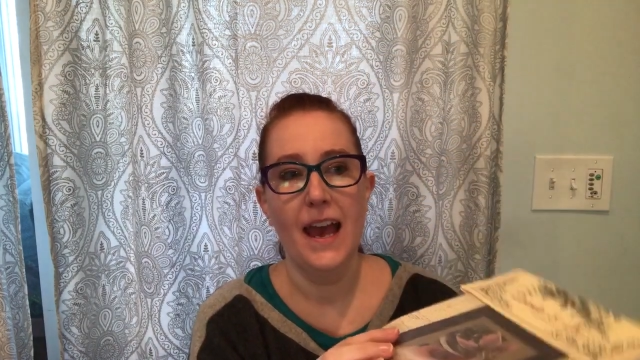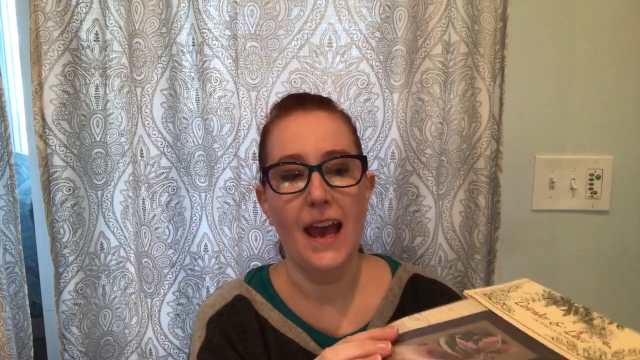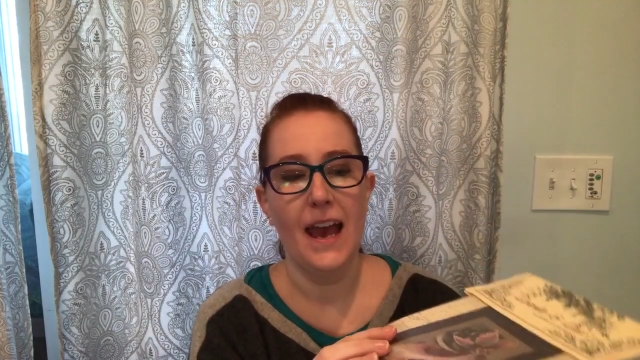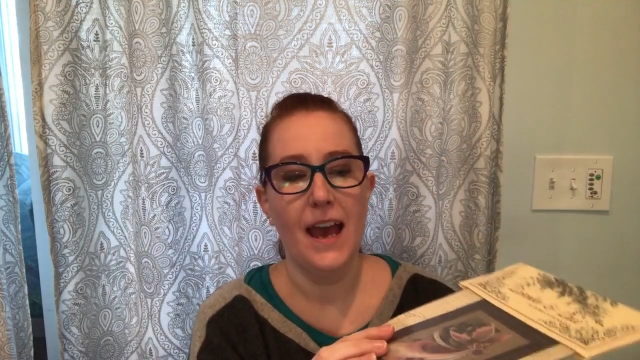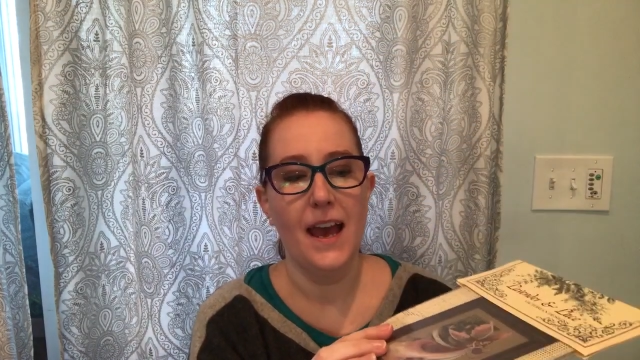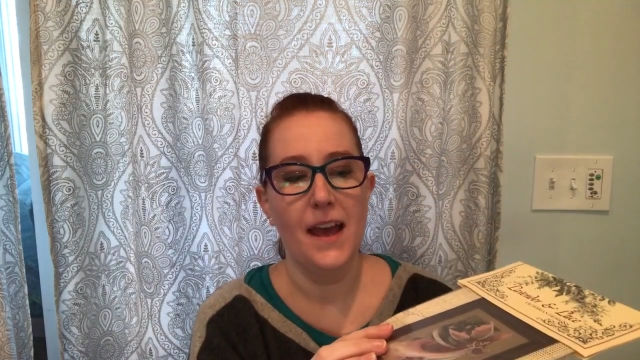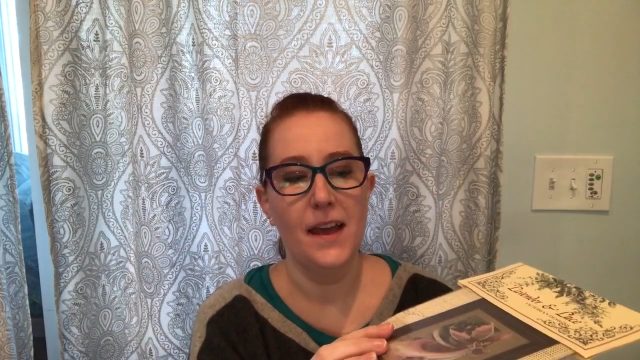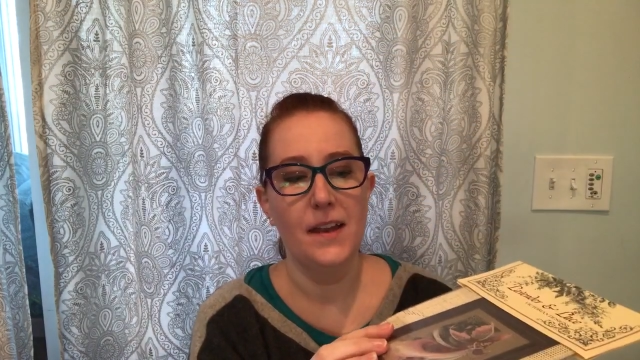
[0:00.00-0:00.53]

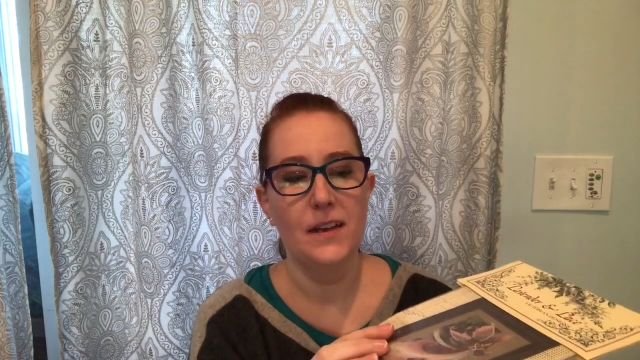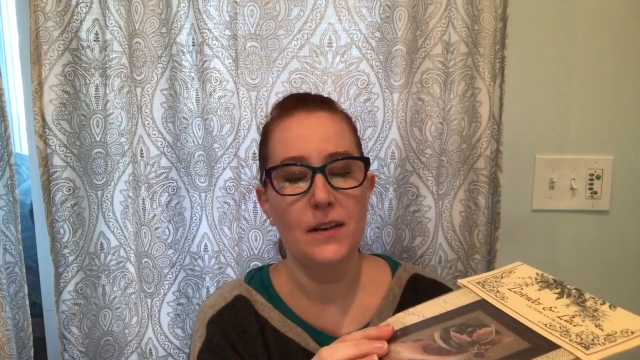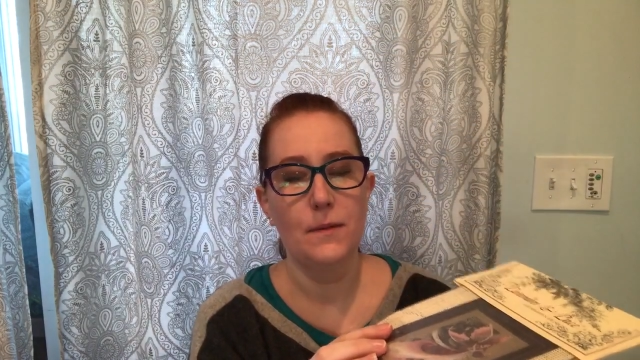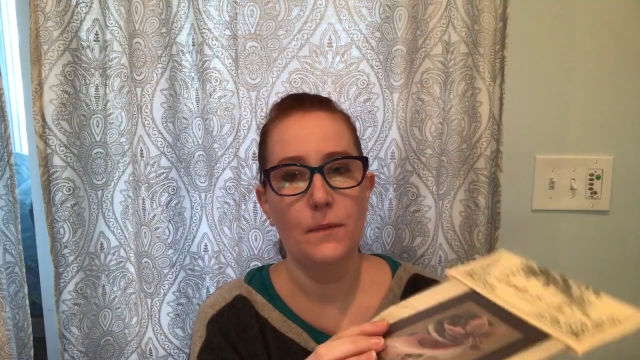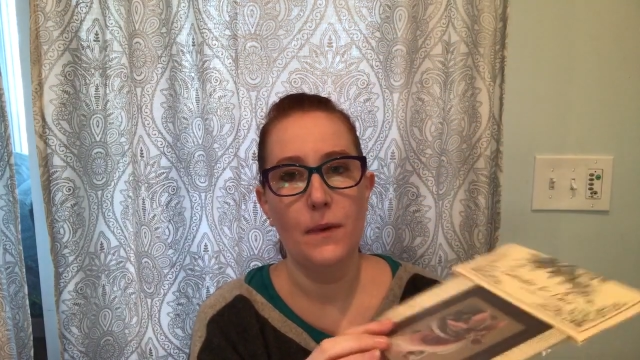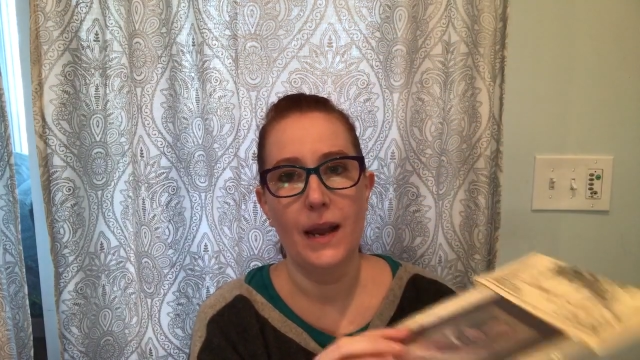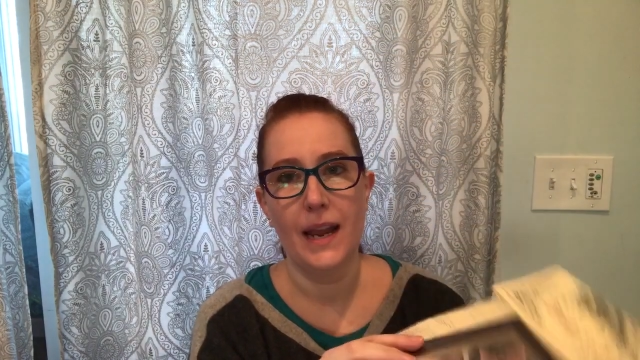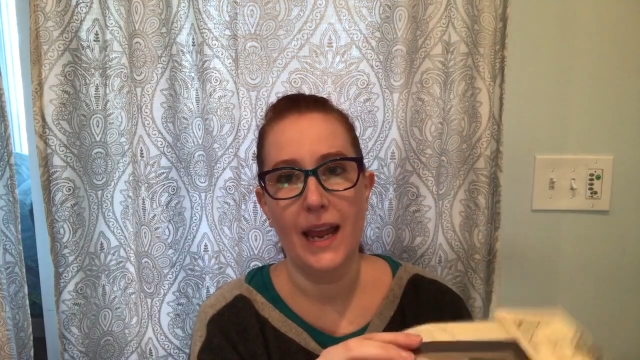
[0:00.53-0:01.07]
and
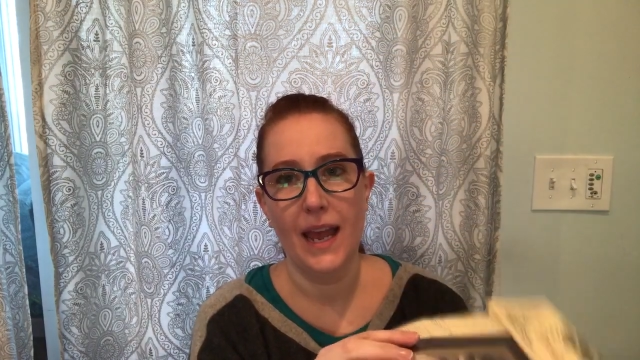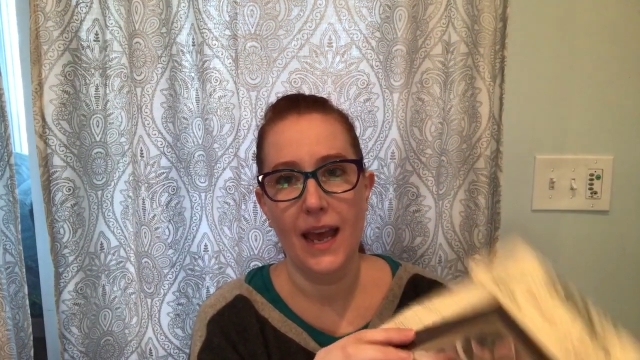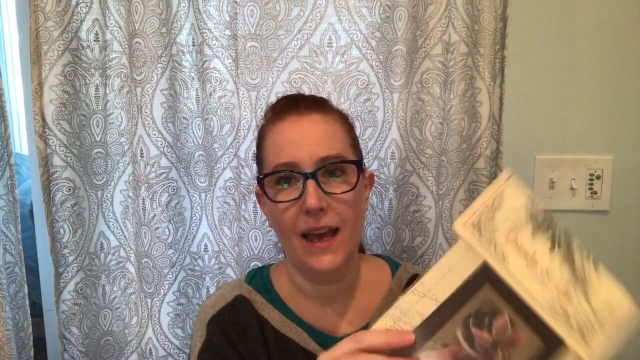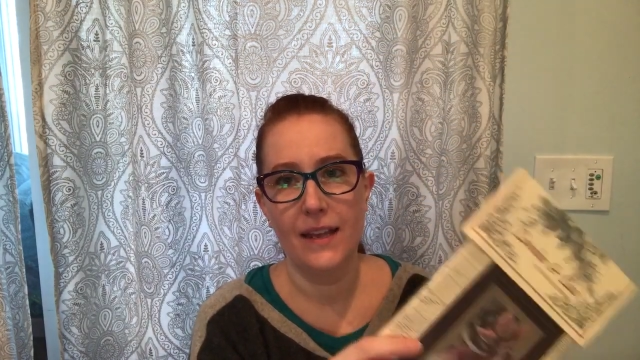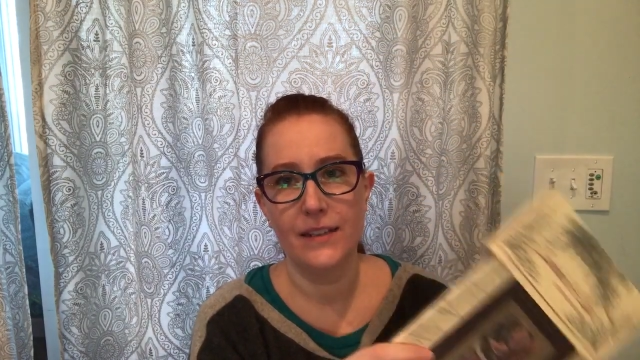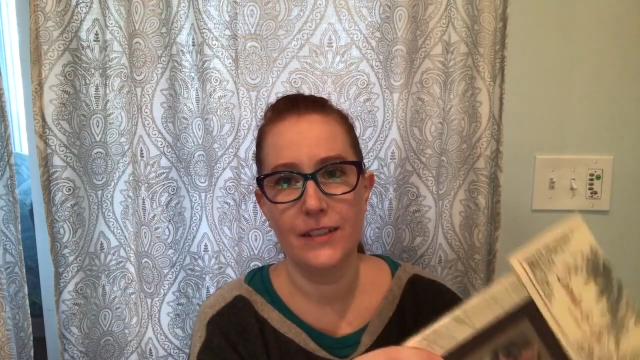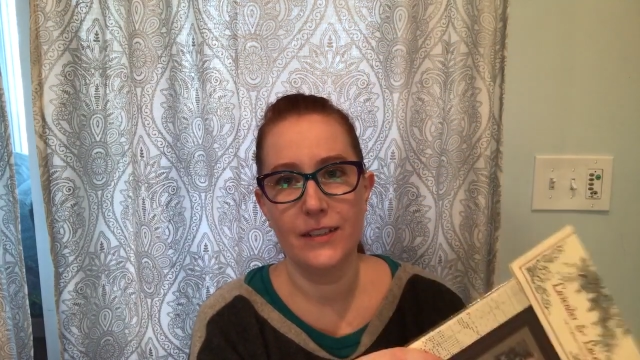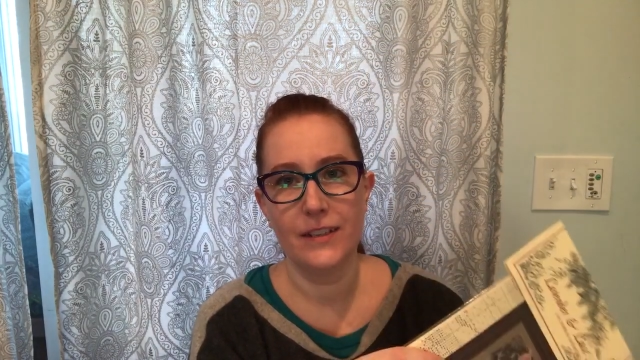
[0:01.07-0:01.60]
when I
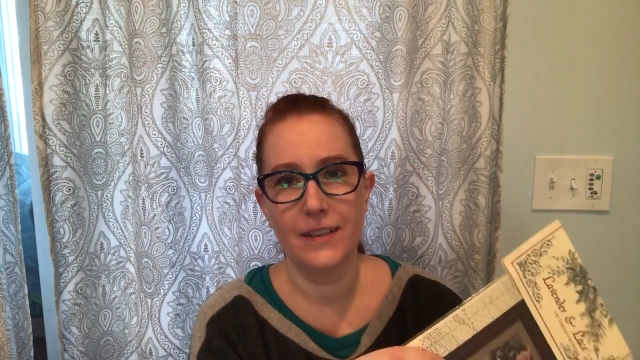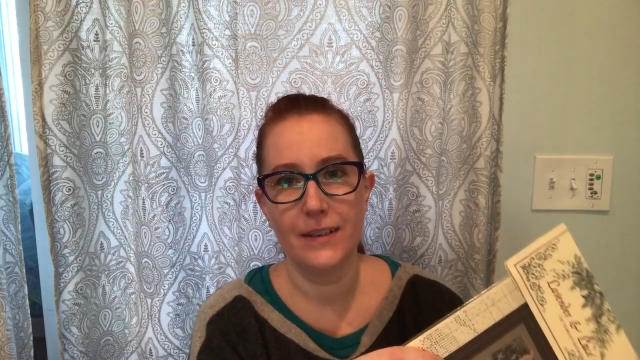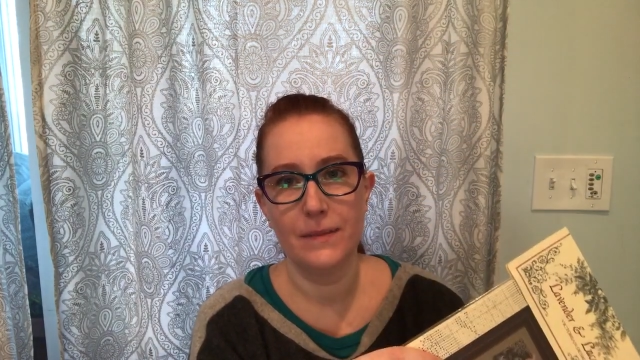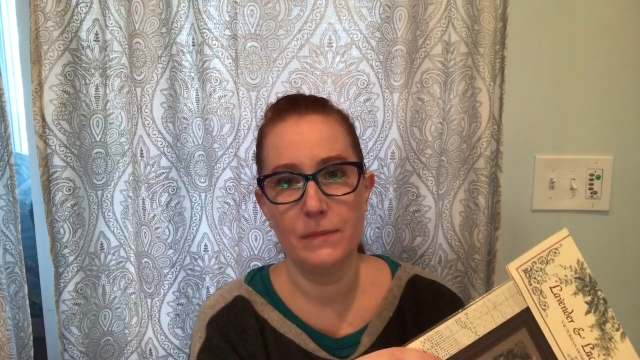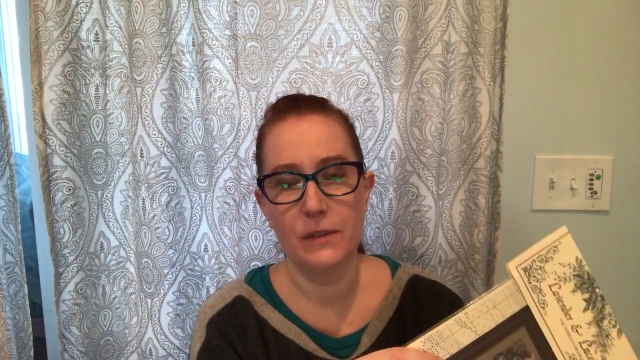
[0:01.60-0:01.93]
had to